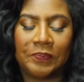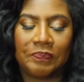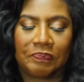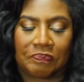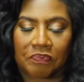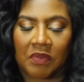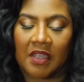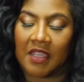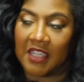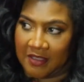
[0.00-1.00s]
you
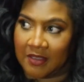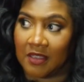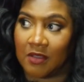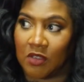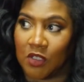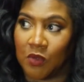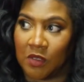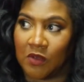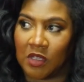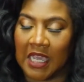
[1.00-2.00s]
you
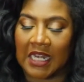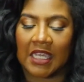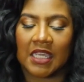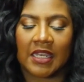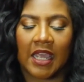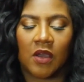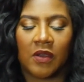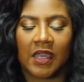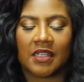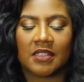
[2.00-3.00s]
you got a kid now.
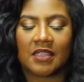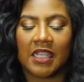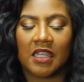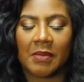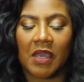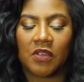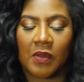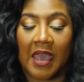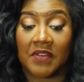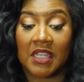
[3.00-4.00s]
Okay. Thinking about you
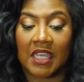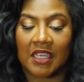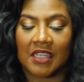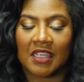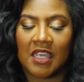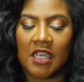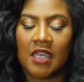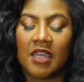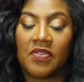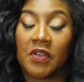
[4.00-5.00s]
having a kid,
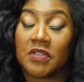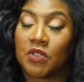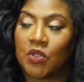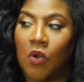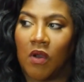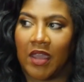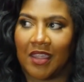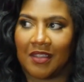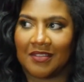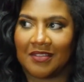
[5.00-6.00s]
there's a
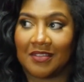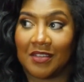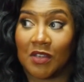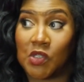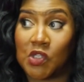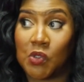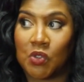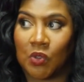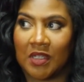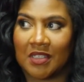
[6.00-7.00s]
toy, mm-hmm. two
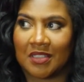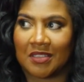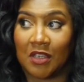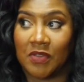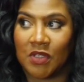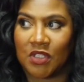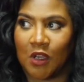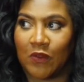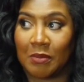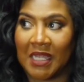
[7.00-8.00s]
toys on the
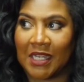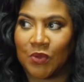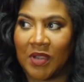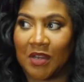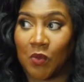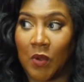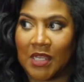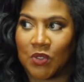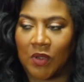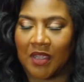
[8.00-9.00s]
shelf: a black toy and a
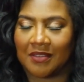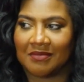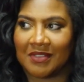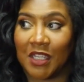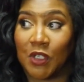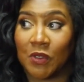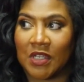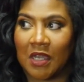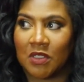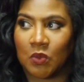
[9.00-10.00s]
white toy. Your
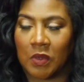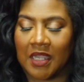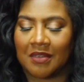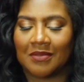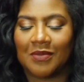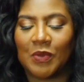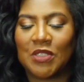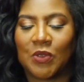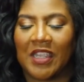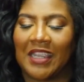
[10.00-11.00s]
child is white.
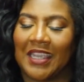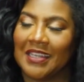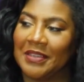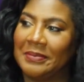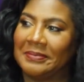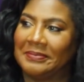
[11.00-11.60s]
What toy you getting them?